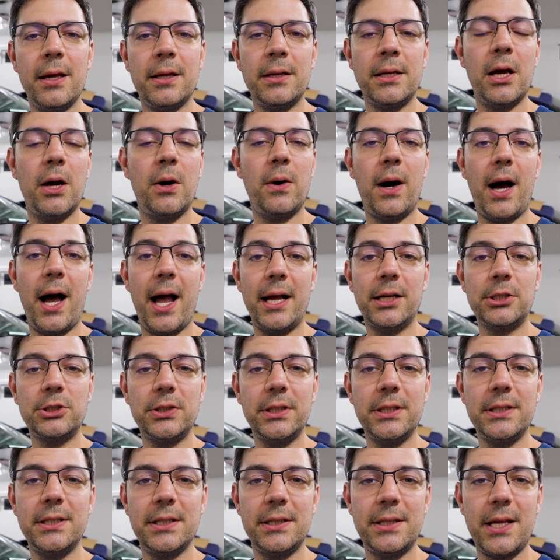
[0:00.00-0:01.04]
Now, I
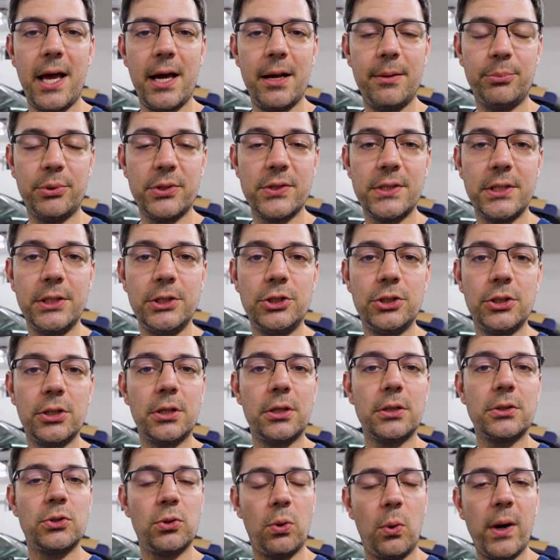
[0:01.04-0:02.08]
actually did that
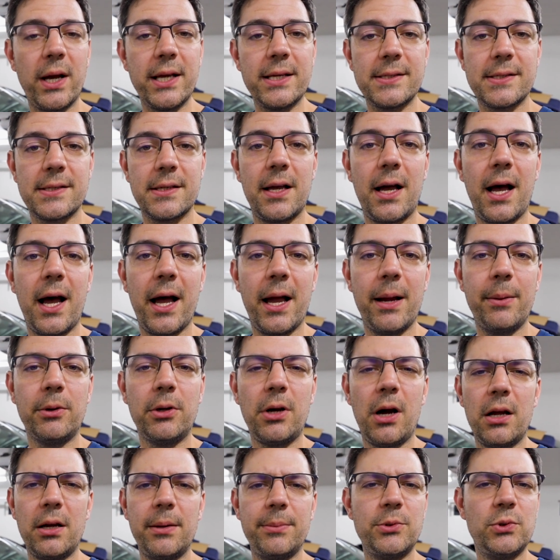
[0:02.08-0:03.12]
procedure twice. I
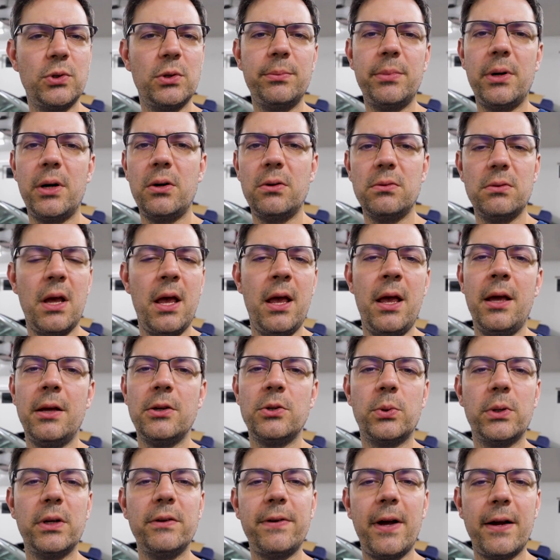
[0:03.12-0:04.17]
got up to about
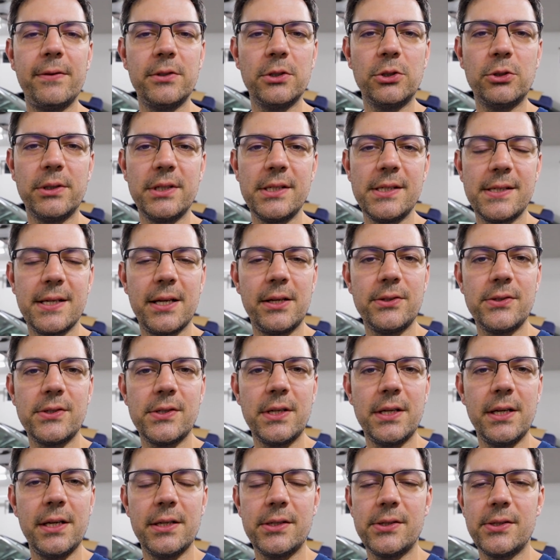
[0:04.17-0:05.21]
25 degrees
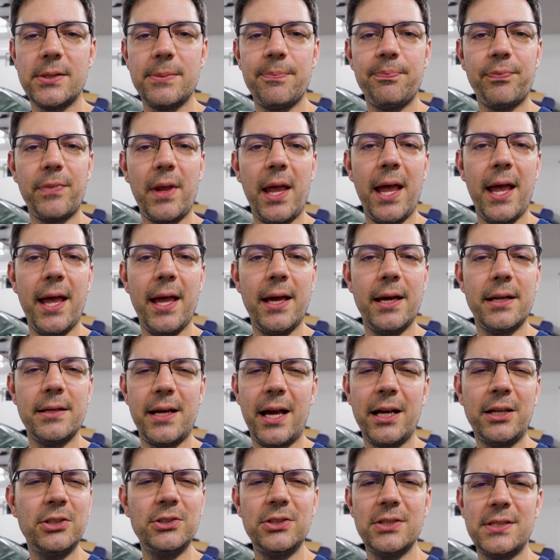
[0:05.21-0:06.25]
Celsius, and
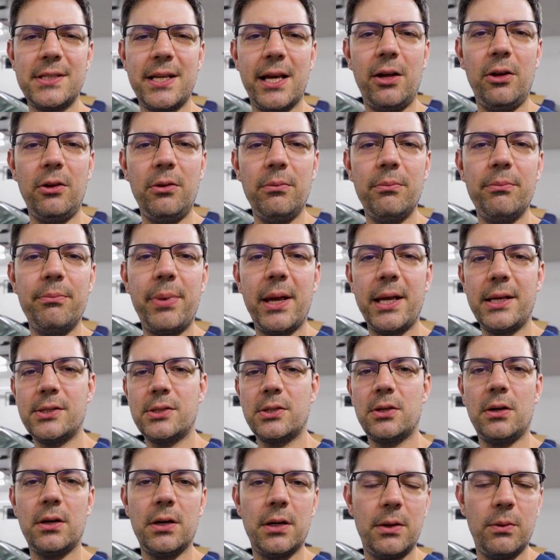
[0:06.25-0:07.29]
I could just tell
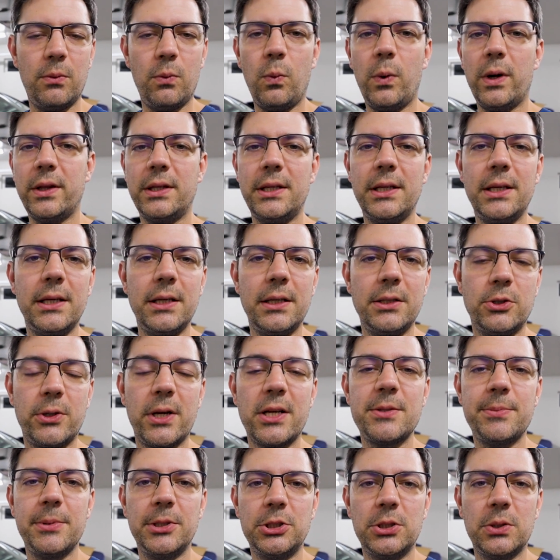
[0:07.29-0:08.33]
based on what the
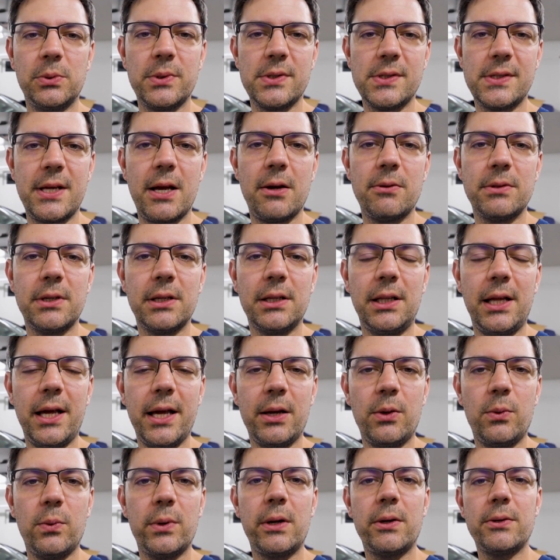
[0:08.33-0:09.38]
transmission was sounding
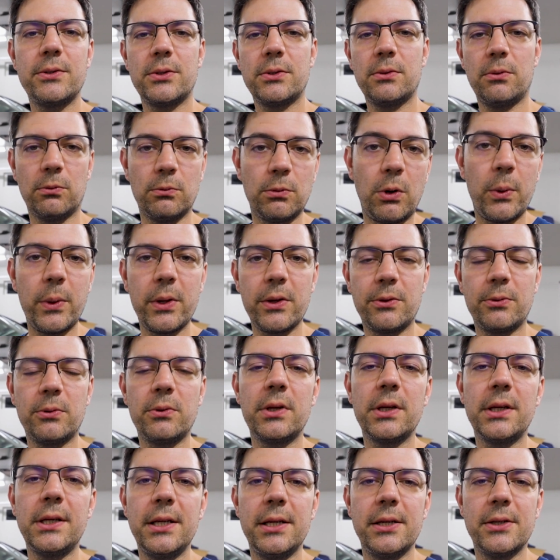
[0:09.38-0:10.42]
like when I was rowing through
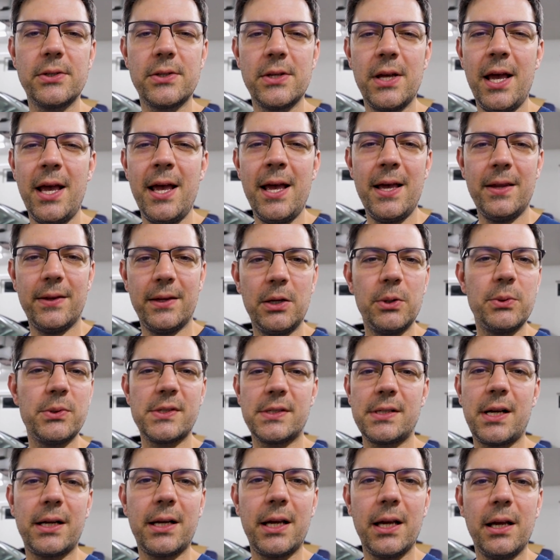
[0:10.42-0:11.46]
the gears, that it
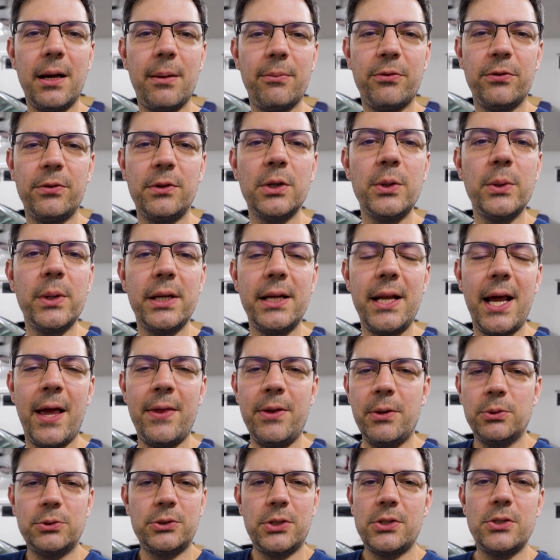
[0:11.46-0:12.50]
was sucking up fluid,
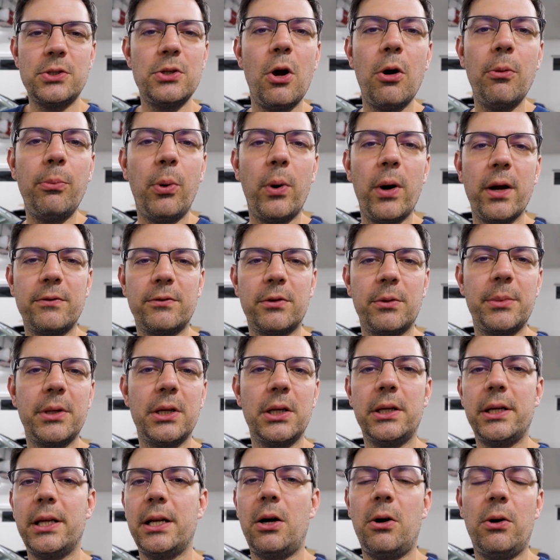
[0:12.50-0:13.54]
and there was just no point for me
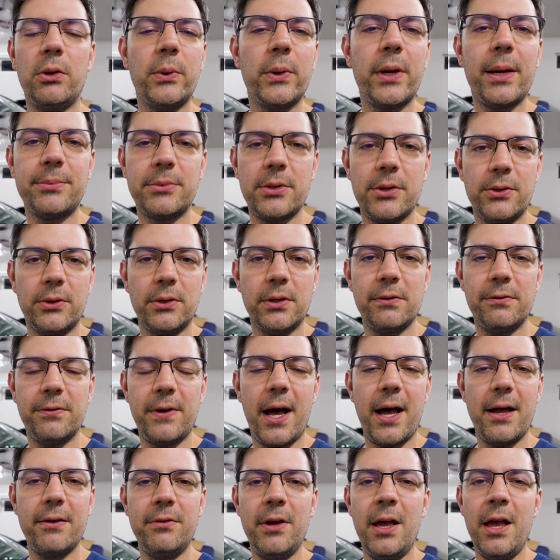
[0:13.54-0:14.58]
to get all the way up to
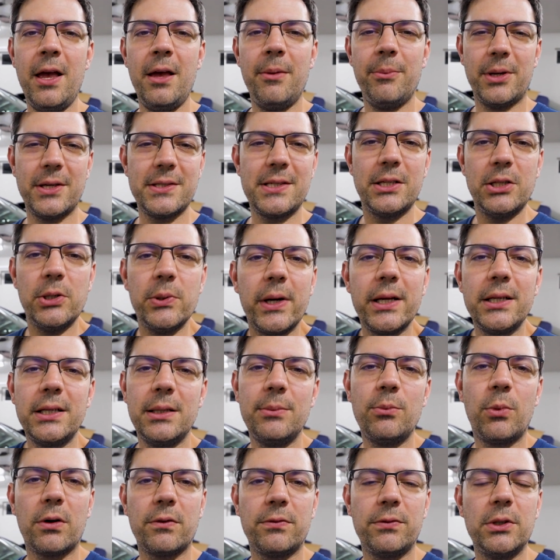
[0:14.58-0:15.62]
35 because I knew I'd
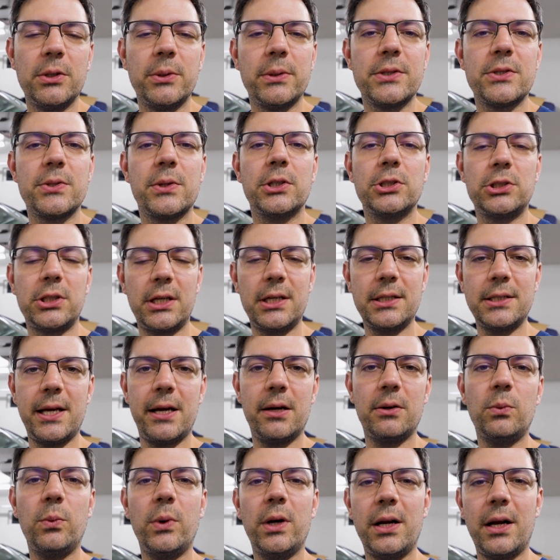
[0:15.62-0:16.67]
need more fluid. So I shut it
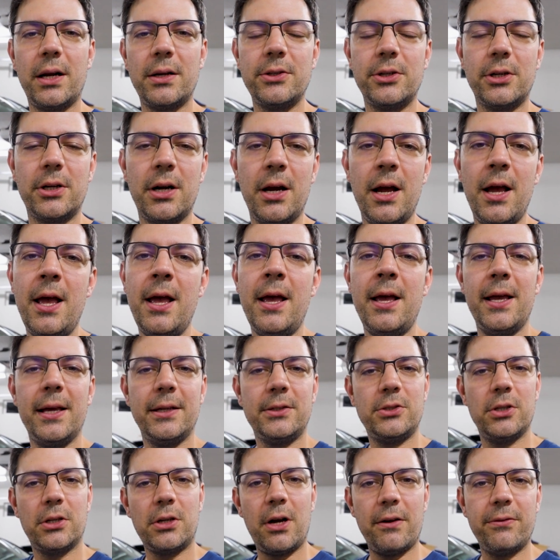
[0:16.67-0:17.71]
down, went under,
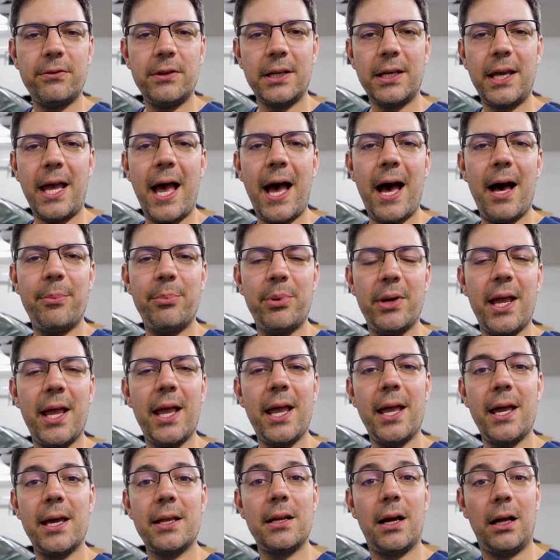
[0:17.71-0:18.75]
took off the cap,
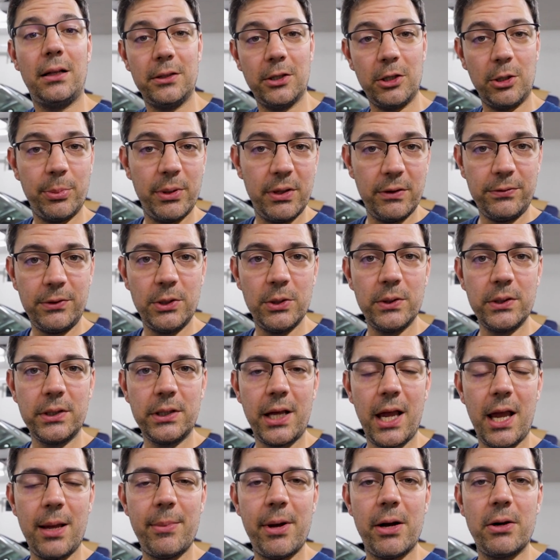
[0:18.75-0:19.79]
and a little bit of fluid
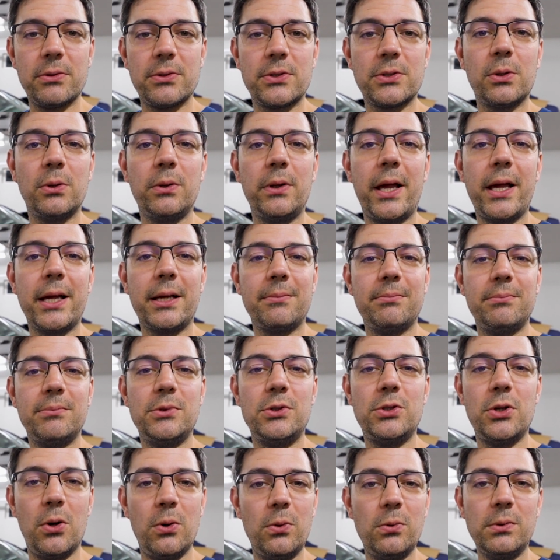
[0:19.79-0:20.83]
came out. So
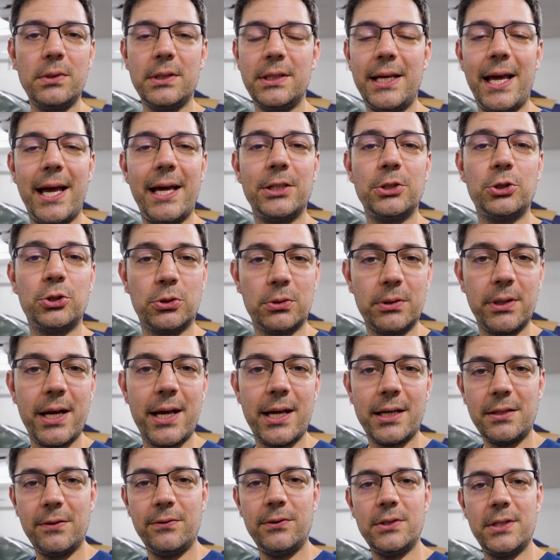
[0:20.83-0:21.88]
don't get
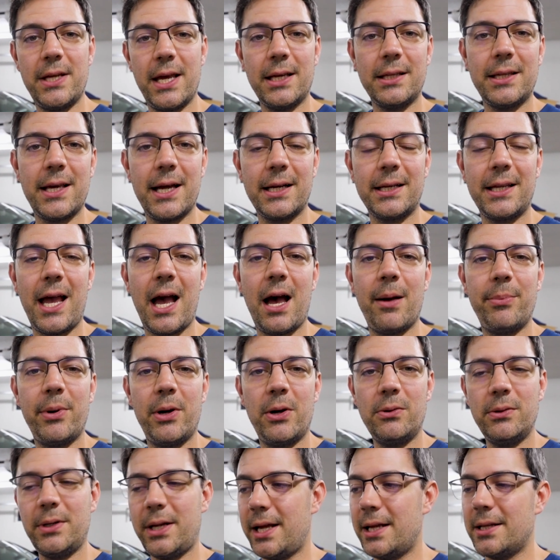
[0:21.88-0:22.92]
tricked. If you take that cap
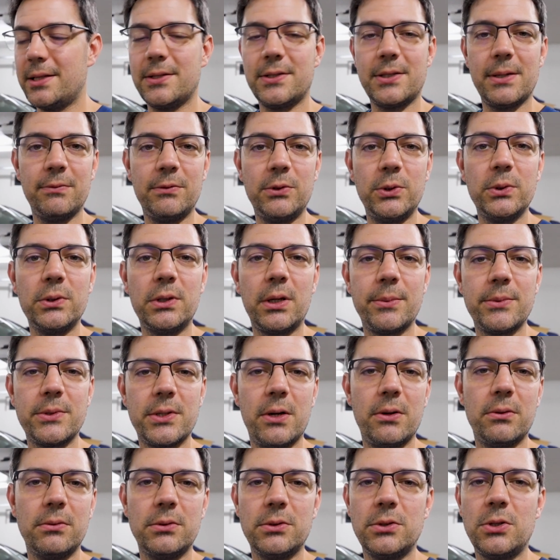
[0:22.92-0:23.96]
out and some fluid comes
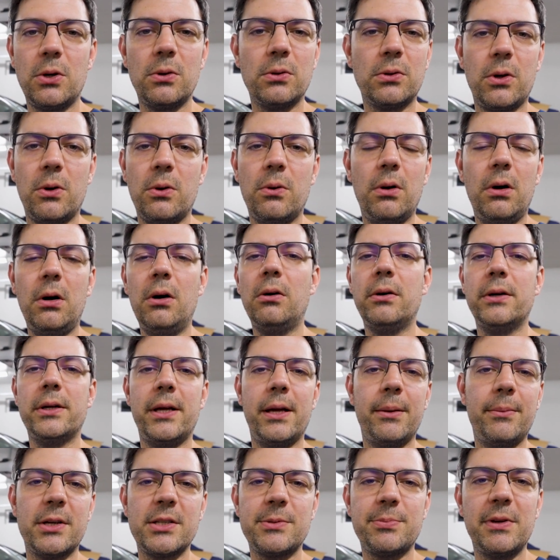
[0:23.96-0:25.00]
out, don't go, oh,
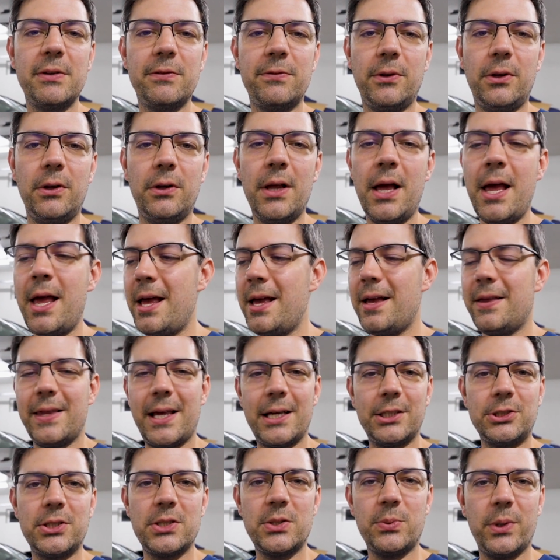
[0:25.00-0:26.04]
it must be full.
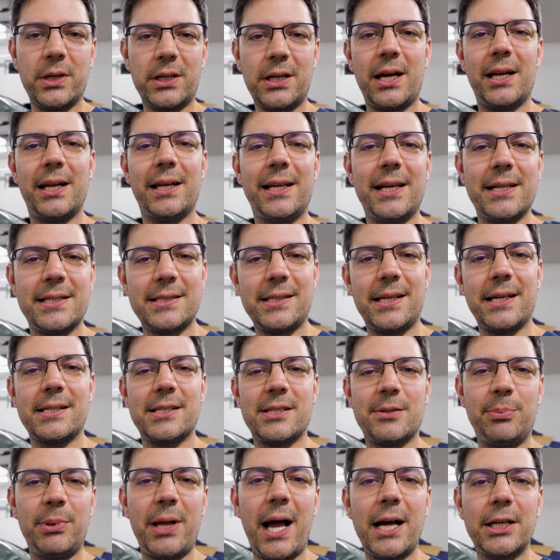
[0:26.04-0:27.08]
That's just what kind of gets
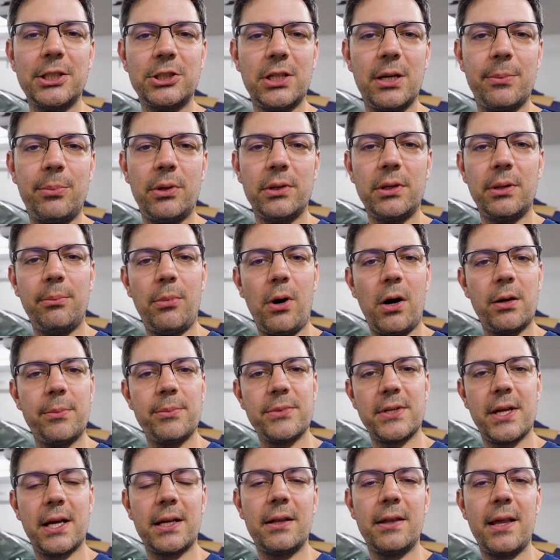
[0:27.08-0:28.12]
splashed up on the
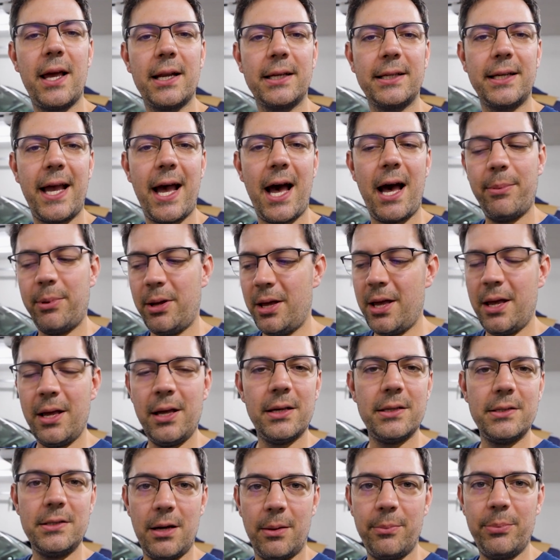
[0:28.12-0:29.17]
bottom side of that cap.
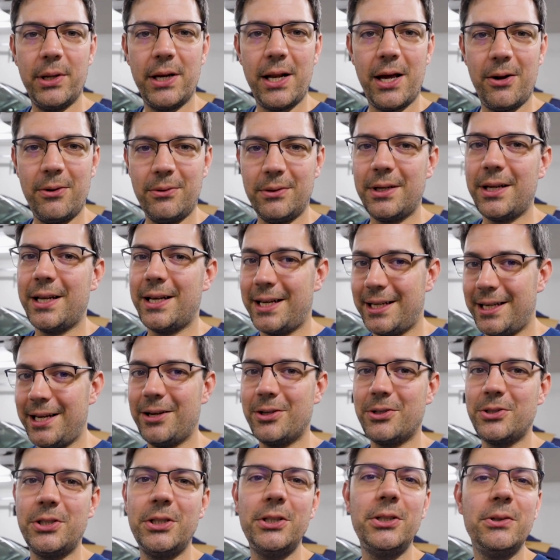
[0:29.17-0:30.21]
Dump it out, and I
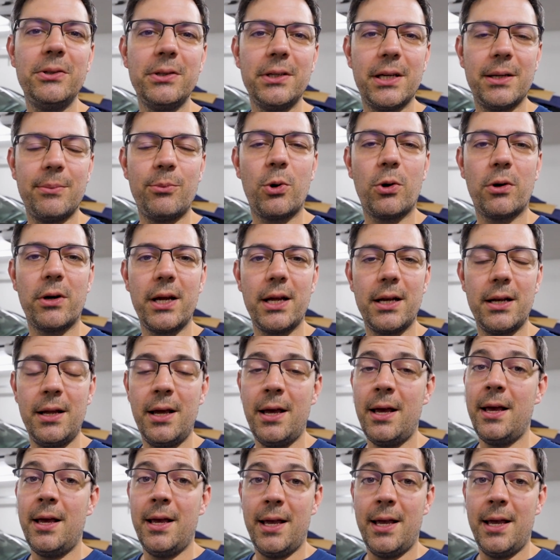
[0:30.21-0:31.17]
guarantee you can get more in.